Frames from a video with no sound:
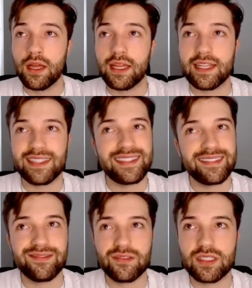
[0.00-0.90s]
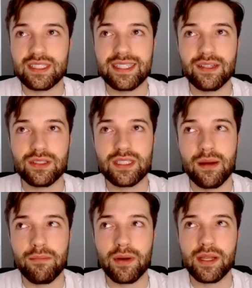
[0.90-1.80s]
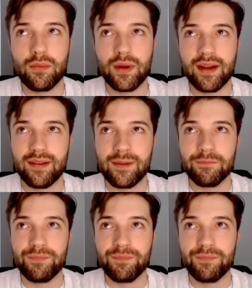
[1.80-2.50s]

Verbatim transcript: it's still somebody where,